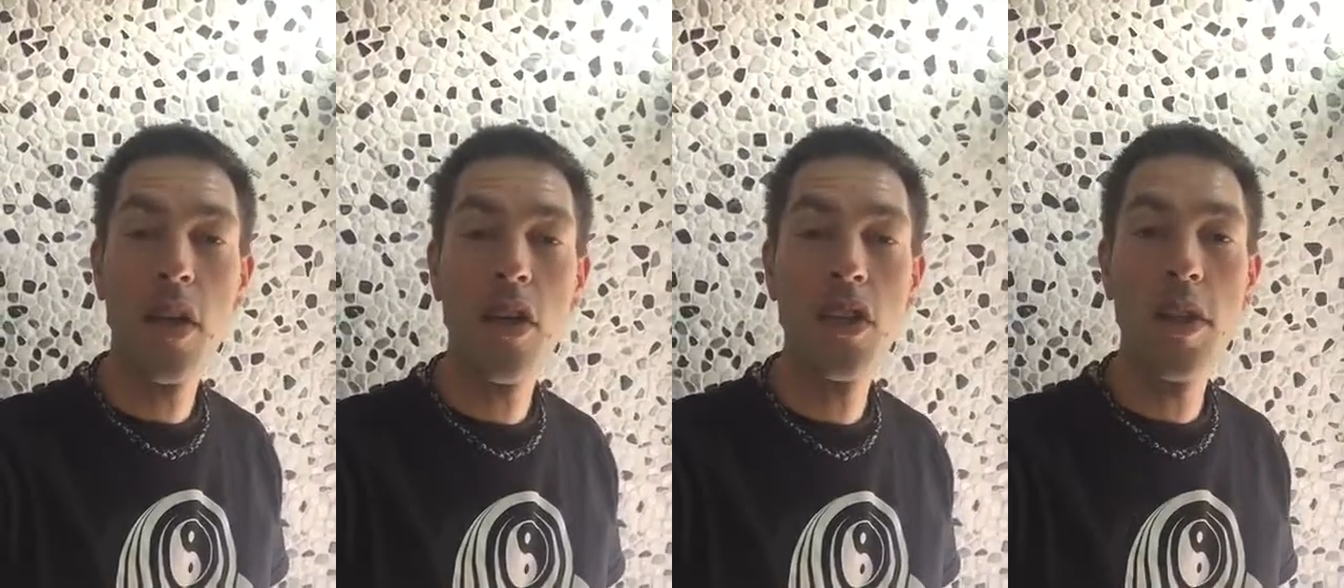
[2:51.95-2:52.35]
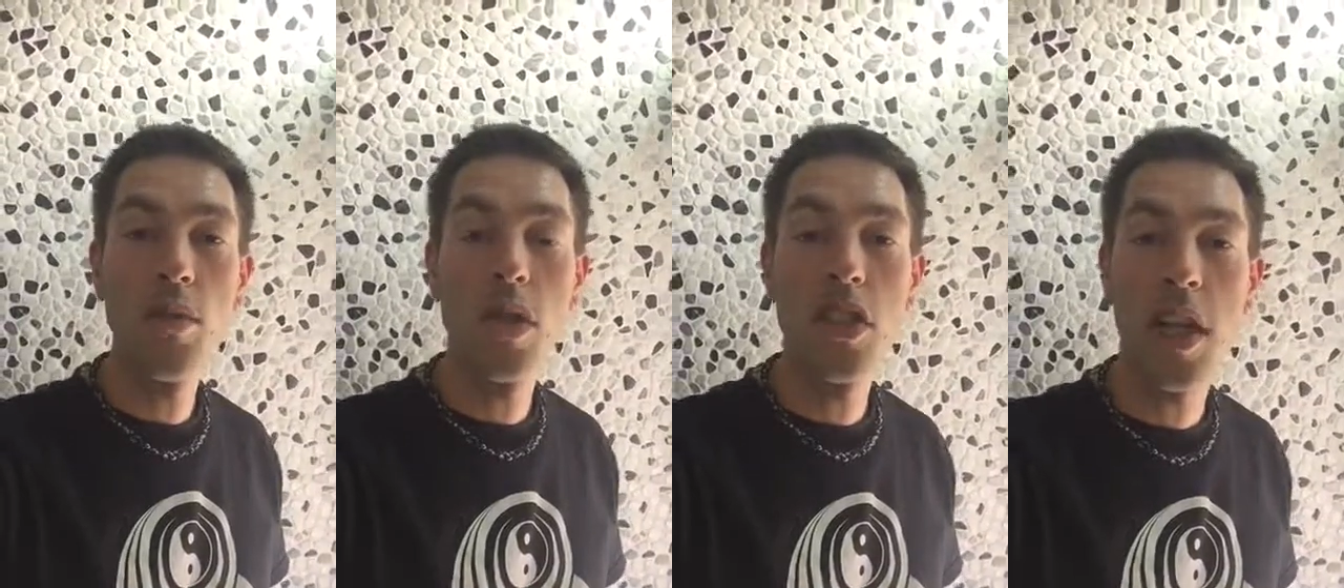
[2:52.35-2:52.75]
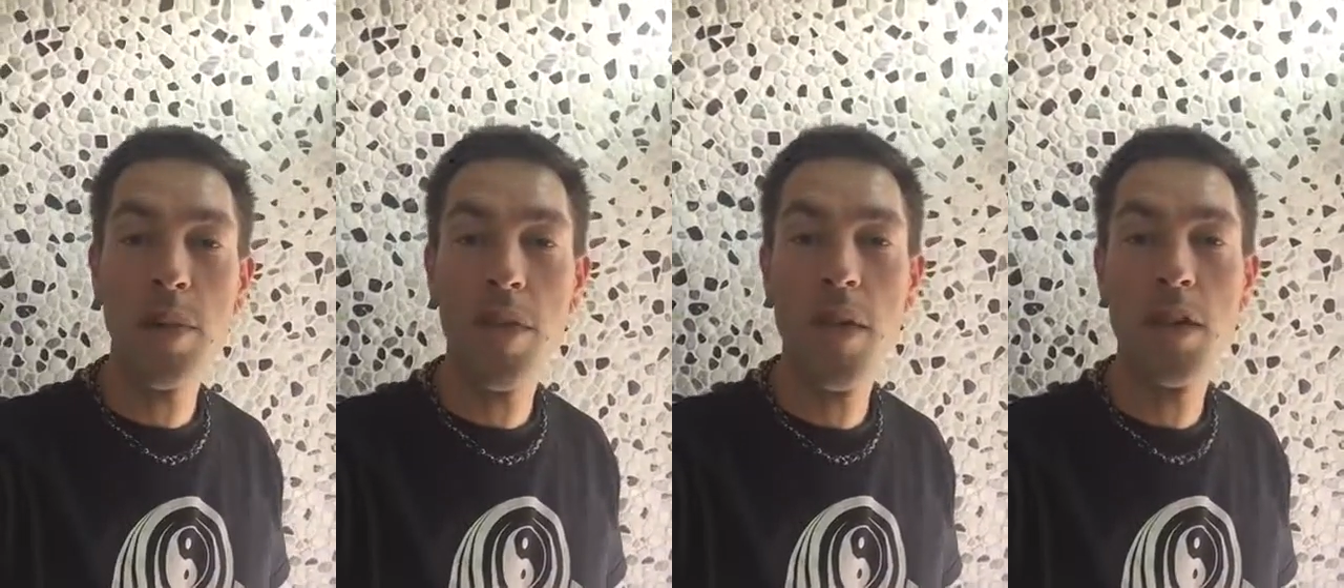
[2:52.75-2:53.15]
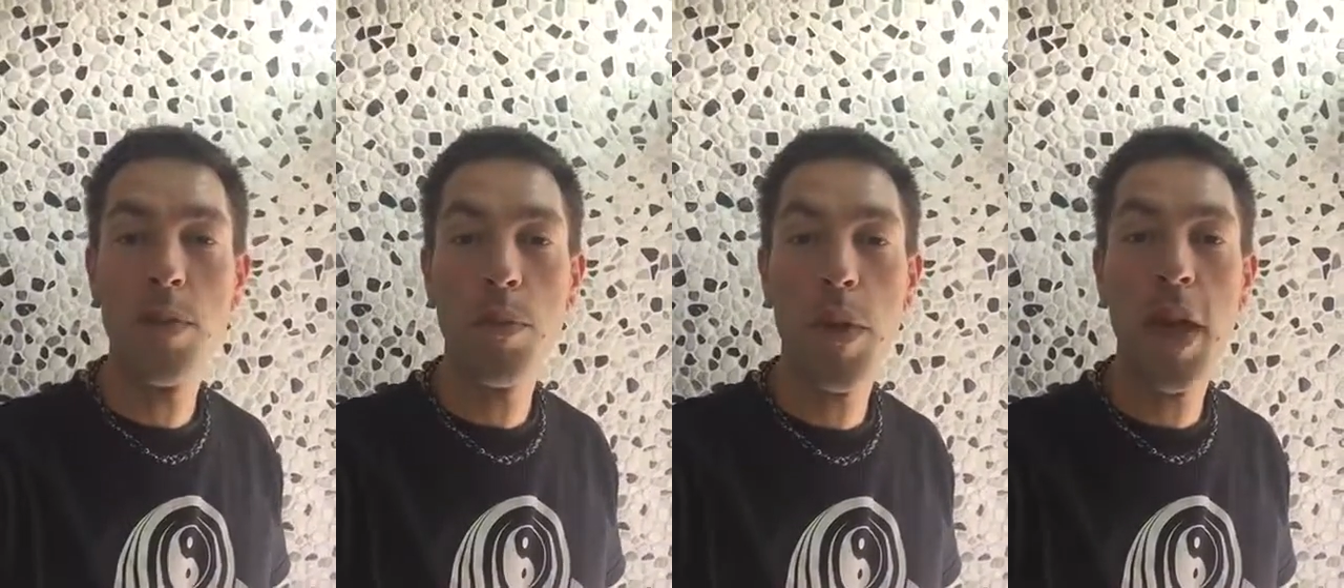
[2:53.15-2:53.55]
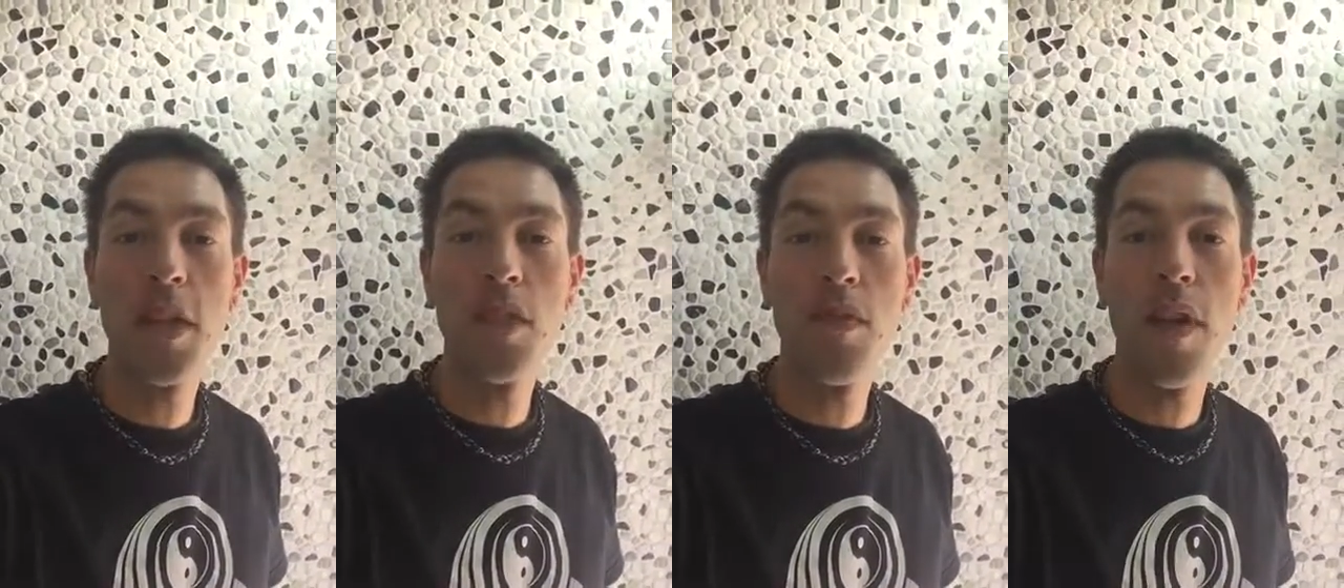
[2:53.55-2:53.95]
Encourage everyone to check my Facebook
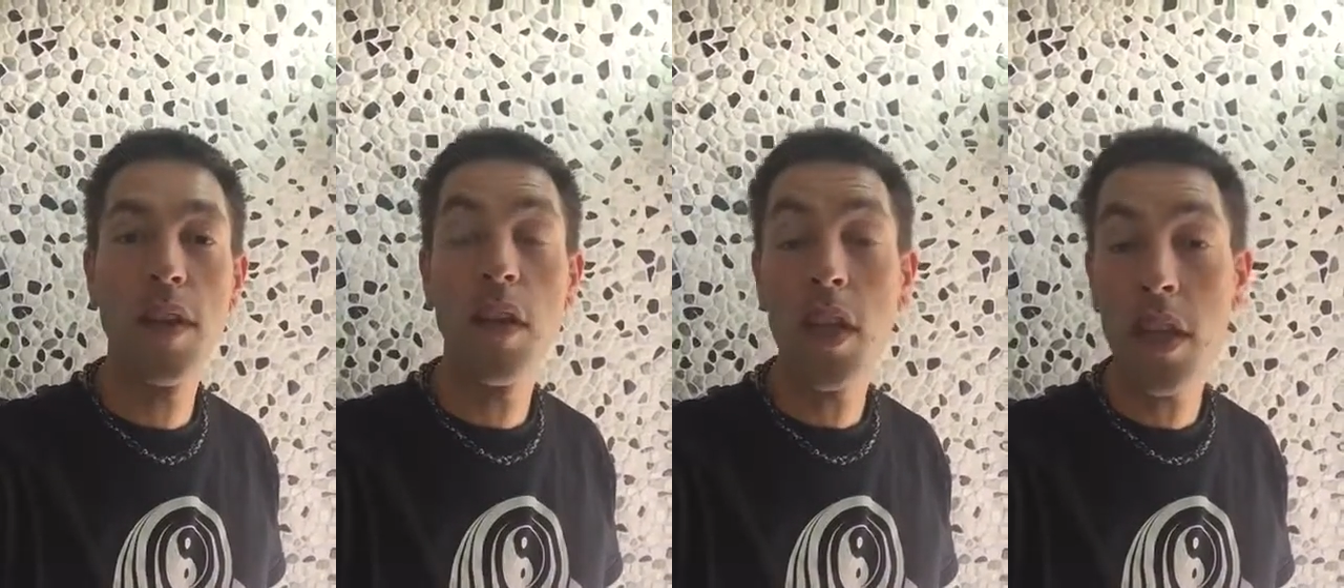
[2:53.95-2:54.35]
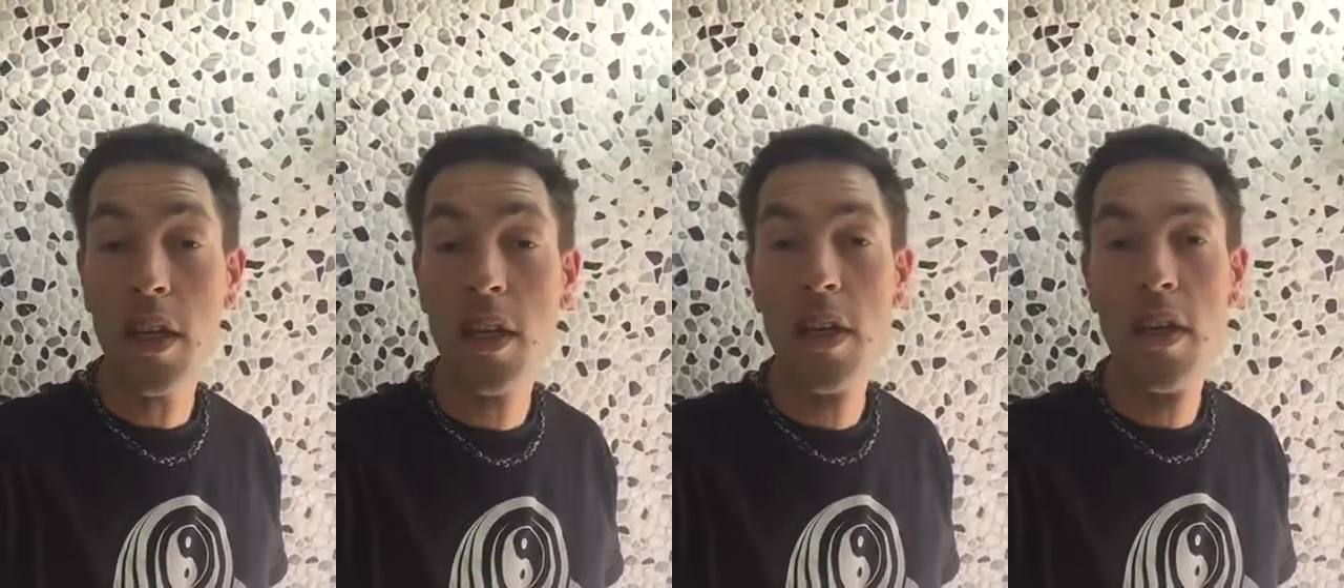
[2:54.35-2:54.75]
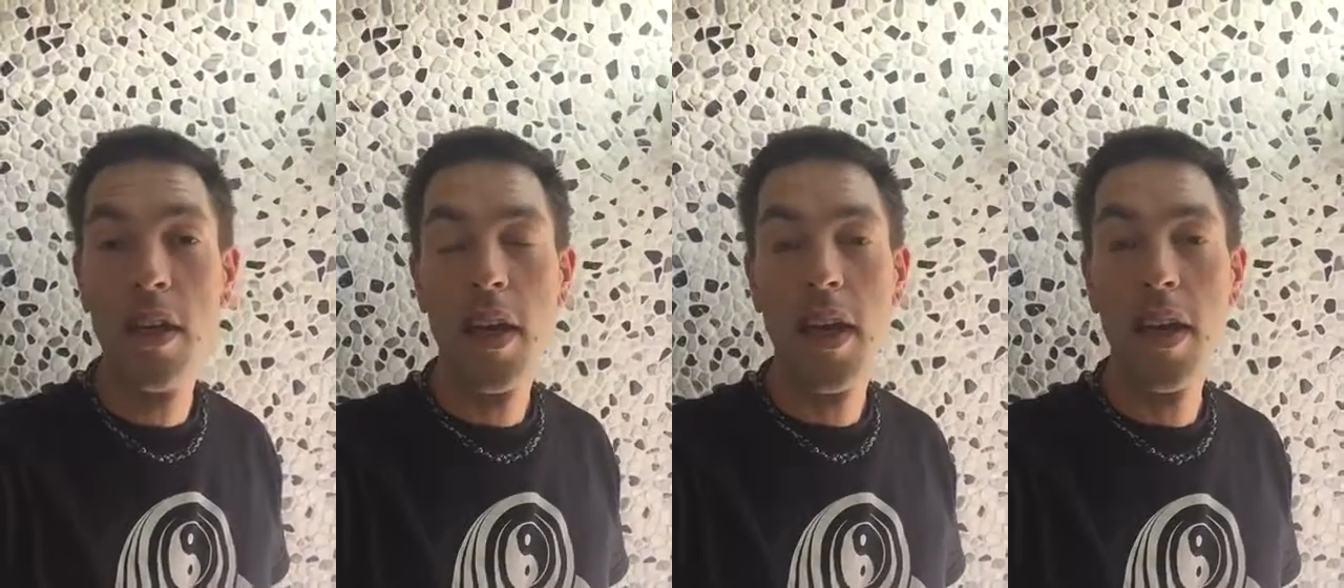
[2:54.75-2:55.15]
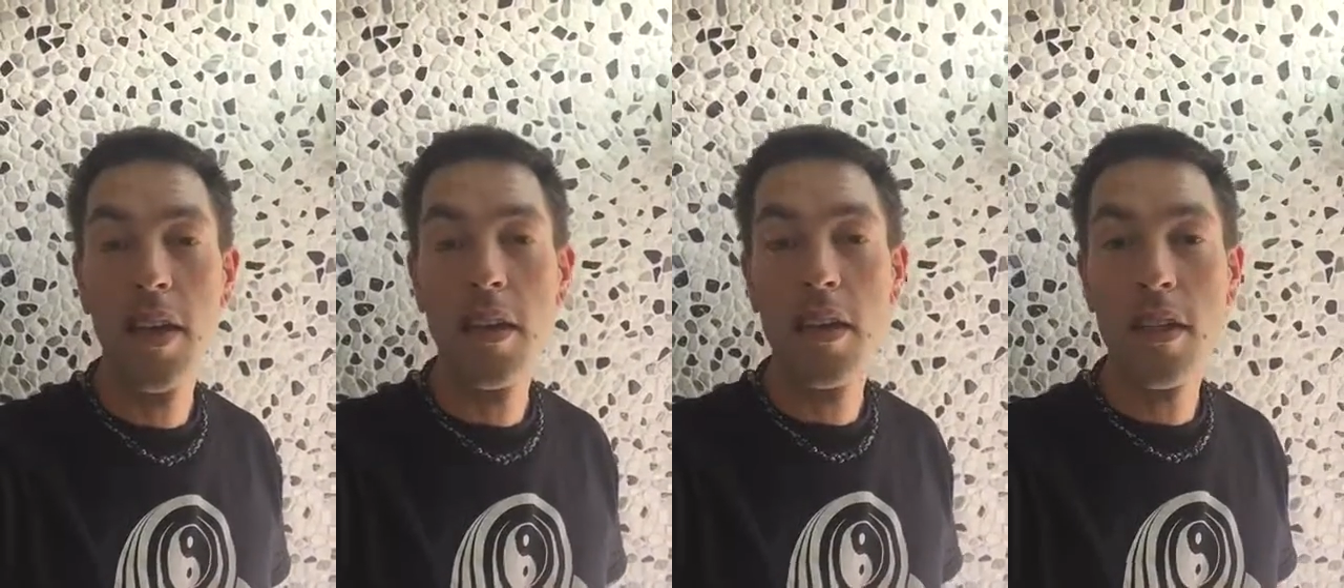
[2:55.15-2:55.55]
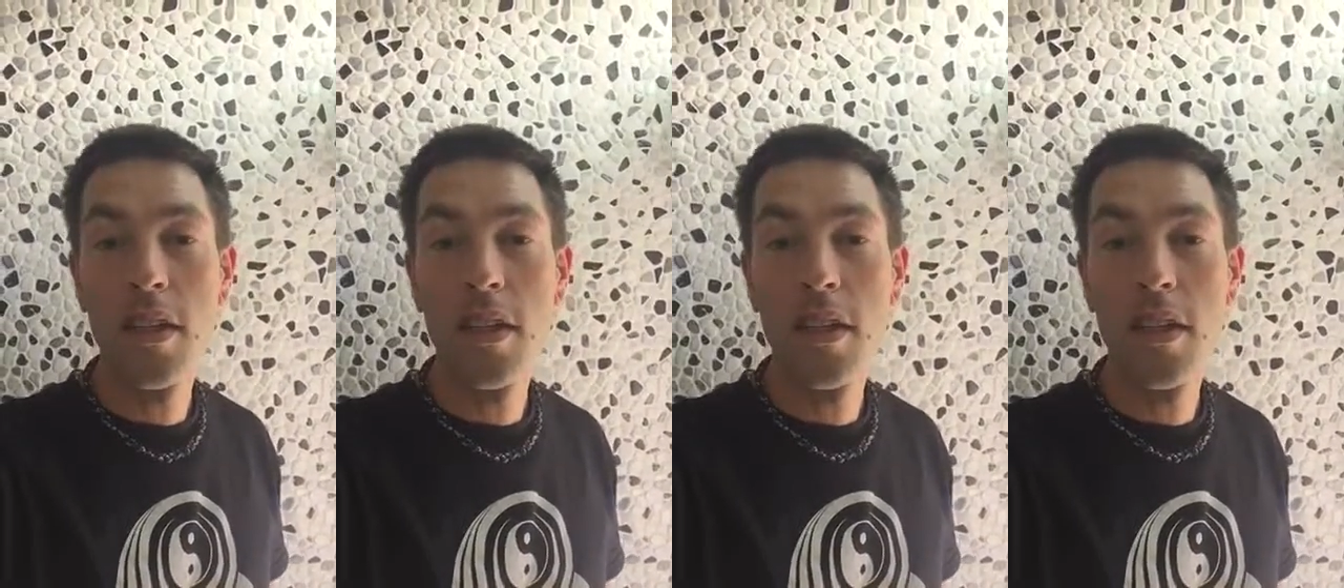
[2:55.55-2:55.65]
page and find the link and